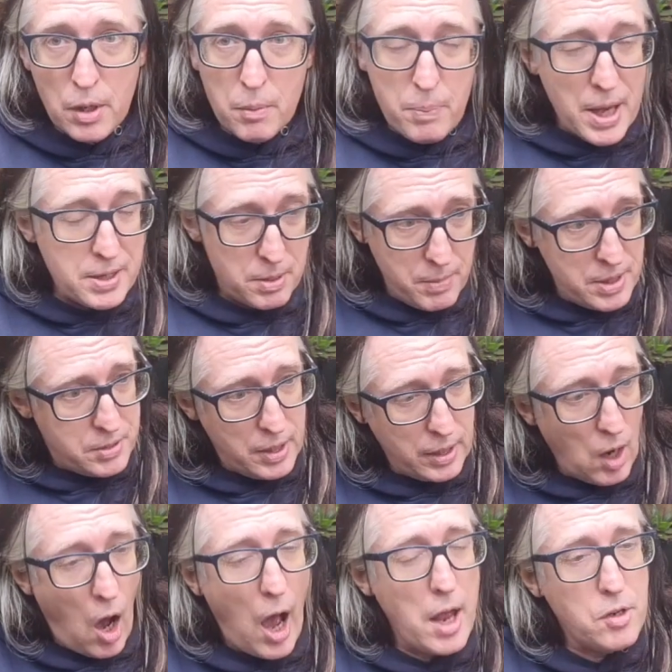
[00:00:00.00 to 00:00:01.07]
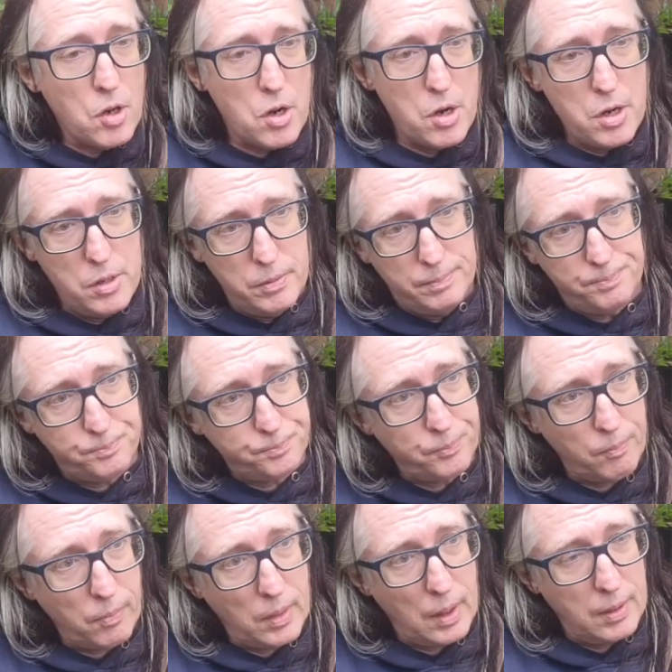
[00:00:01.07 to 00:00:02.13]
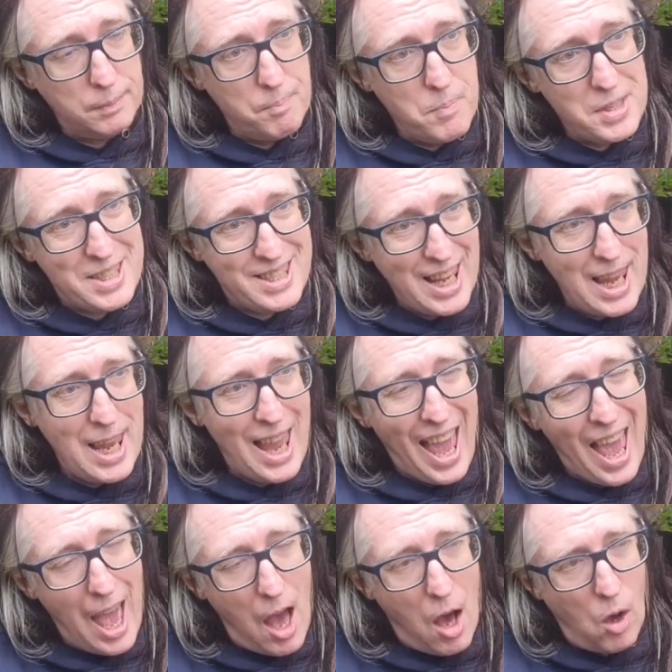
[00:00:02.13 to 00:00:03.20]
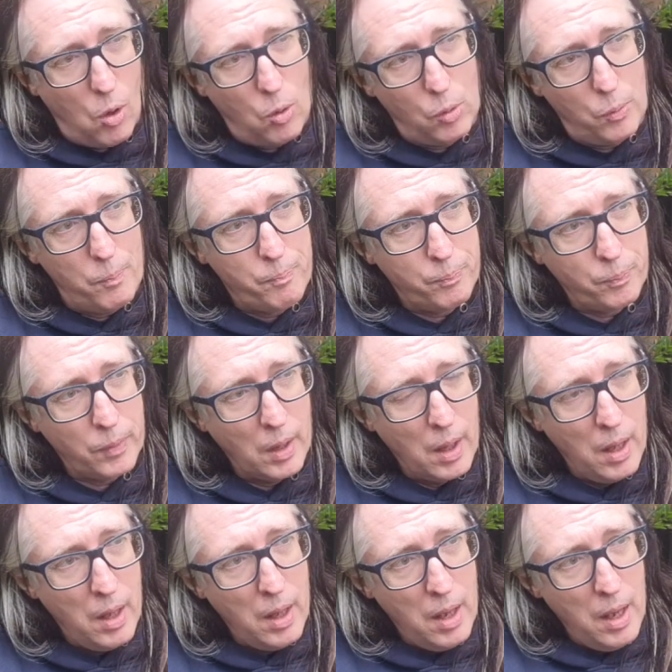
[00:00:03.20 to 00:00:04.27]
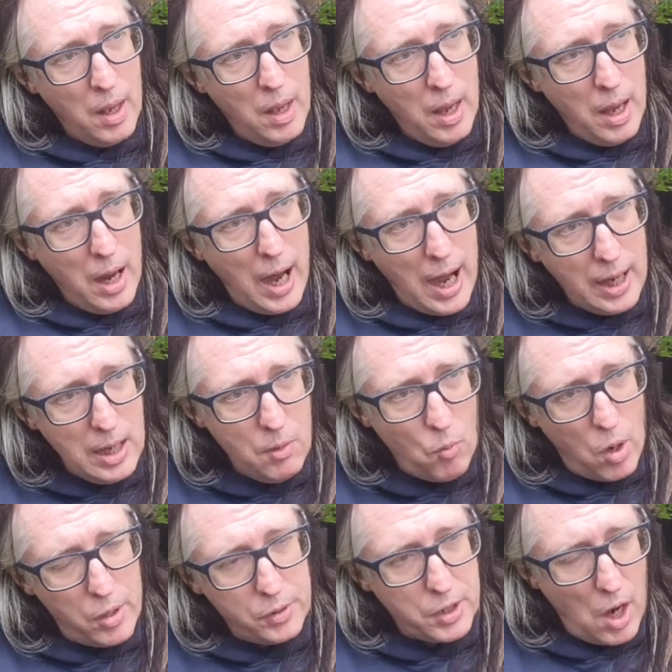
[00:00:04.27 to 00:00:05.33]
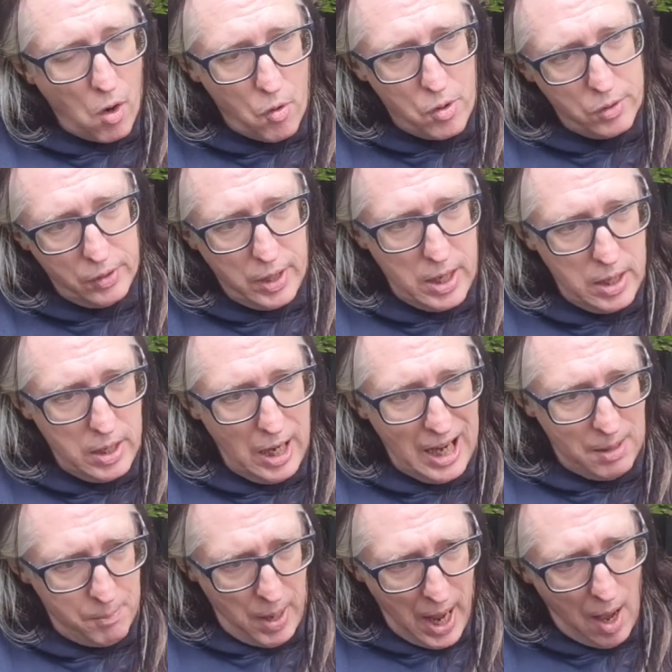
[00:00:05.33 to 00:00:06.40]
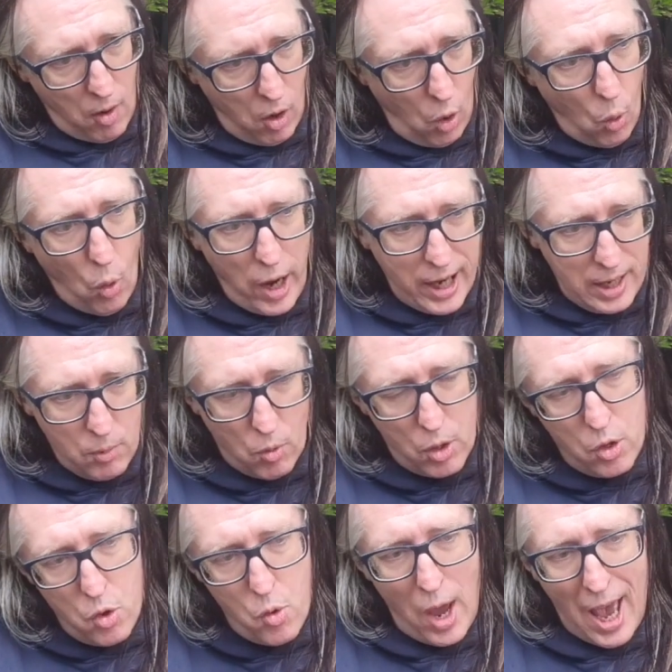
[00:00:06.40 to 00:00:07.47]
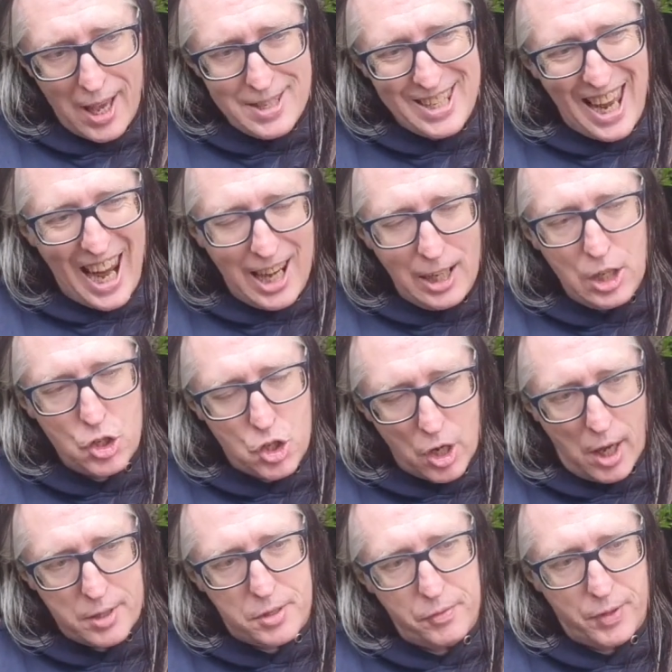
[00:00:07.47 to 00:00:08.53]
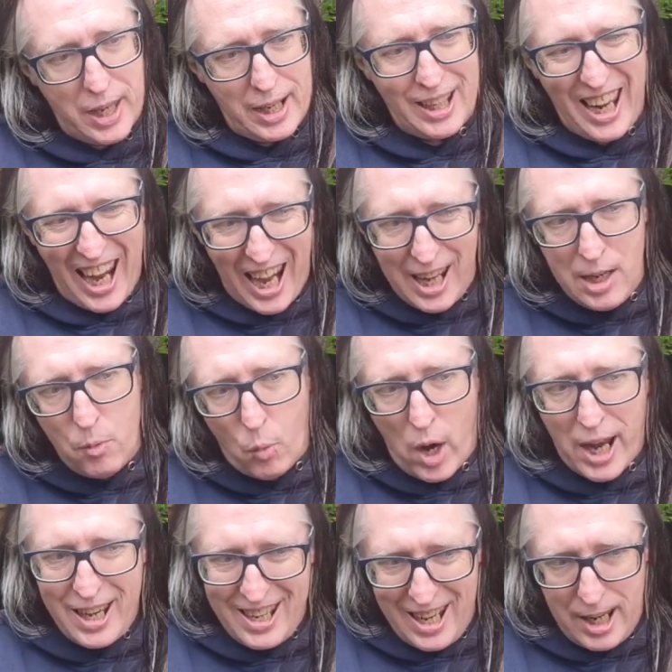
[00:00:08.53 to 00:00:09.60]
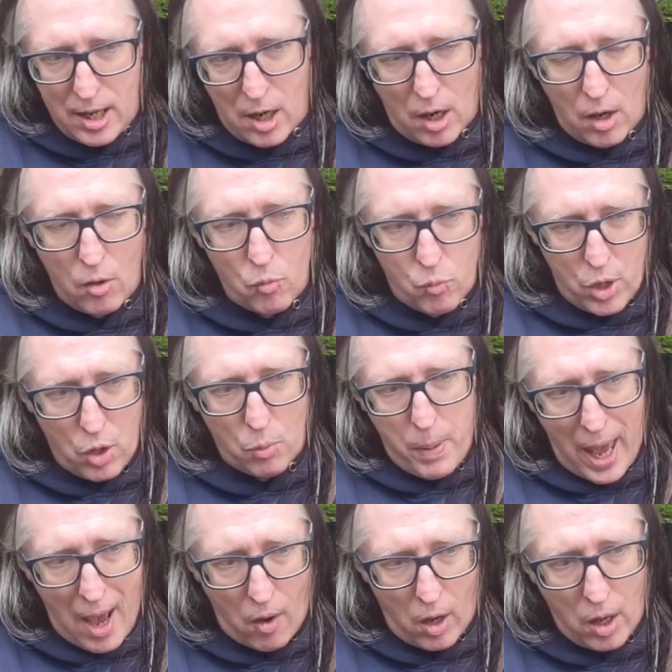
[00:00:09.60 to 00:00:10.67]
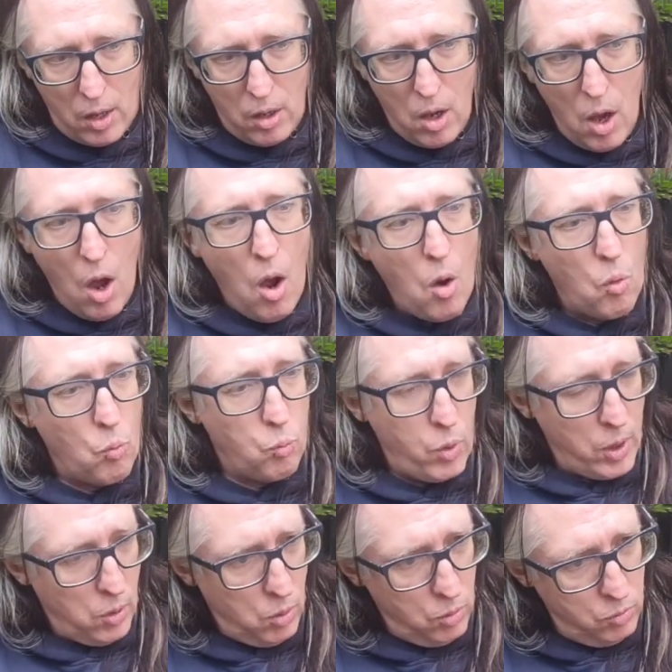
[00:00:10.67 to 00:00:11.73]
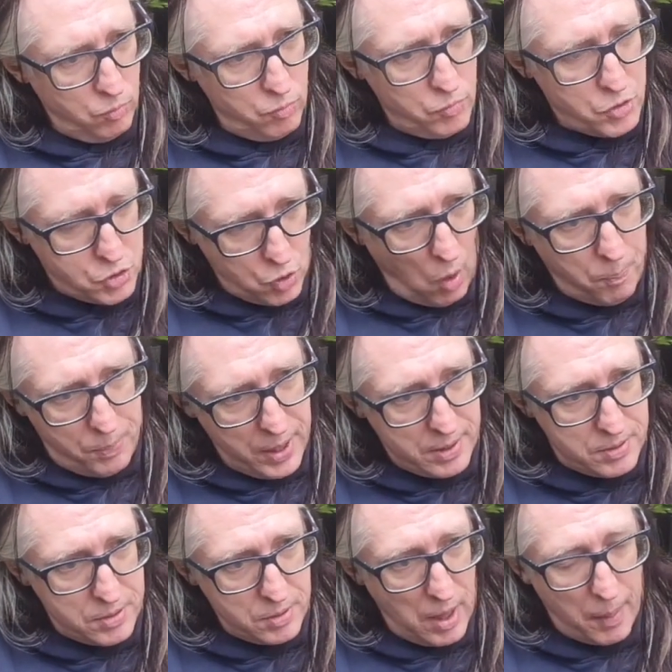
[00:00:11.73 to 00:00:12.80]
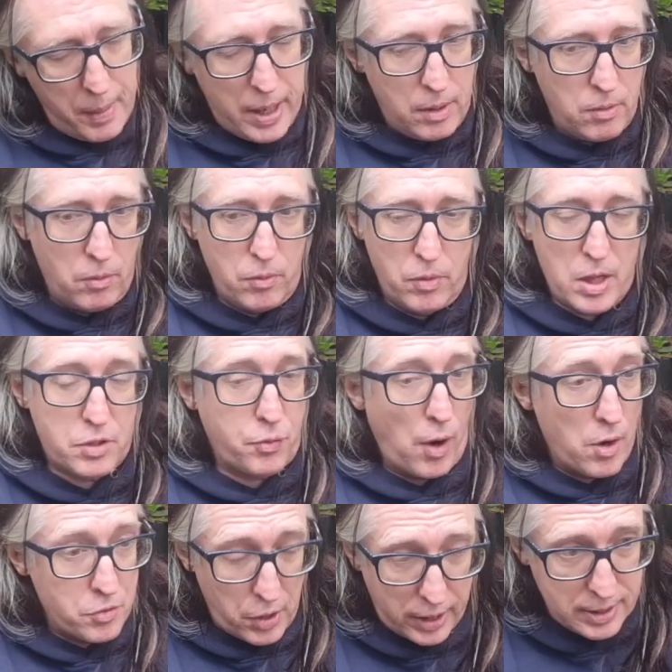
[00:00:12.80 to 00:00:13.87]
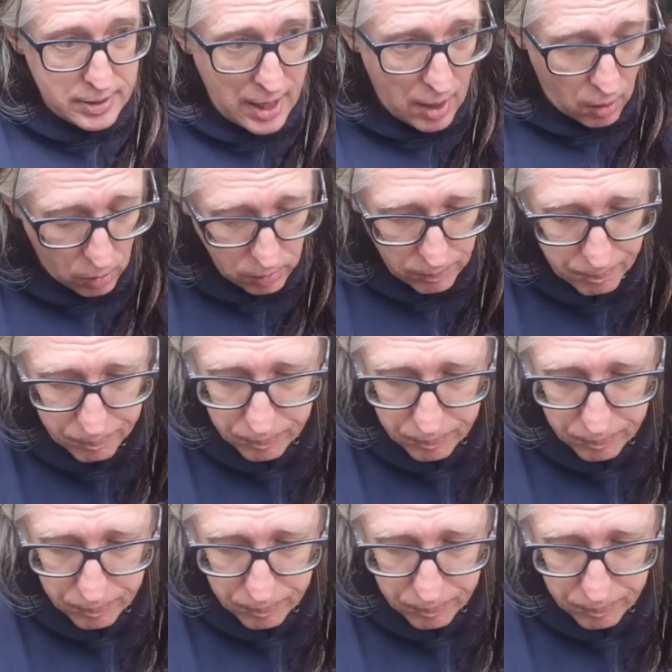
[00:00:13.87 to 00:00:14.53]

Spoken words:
pessimistic. I don't see how anyone currently in power or anyone who has any chance of getting anywhere near real power will stop this. I mean, as far as I can tell,